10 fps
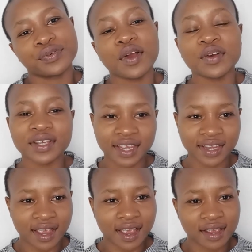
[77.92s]
Okay,
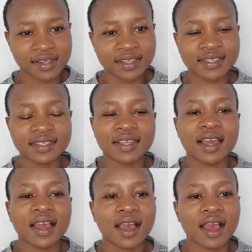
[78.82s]
guys.
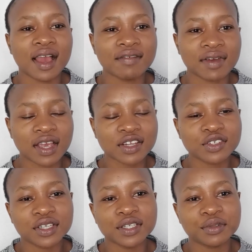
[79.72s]
I have
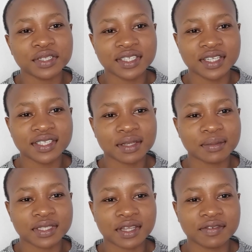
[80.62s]
actually written some
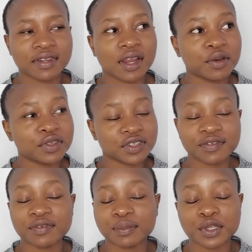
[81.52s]
stuff down
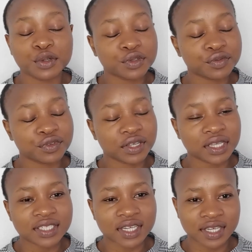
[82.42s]
just for me not to
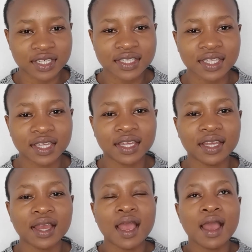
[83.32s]
forget
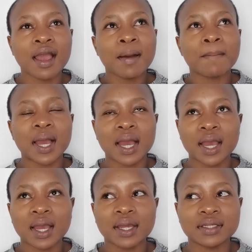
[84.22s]
anything.
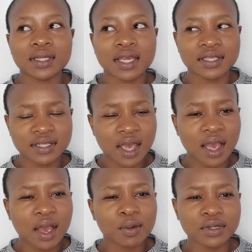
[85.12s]
But yeah,
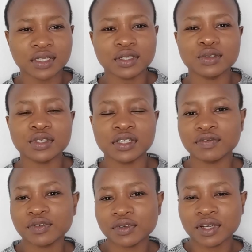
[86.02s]
I wanted to
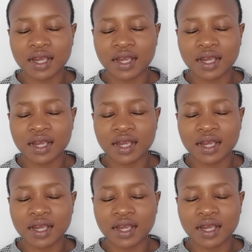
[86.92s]
give you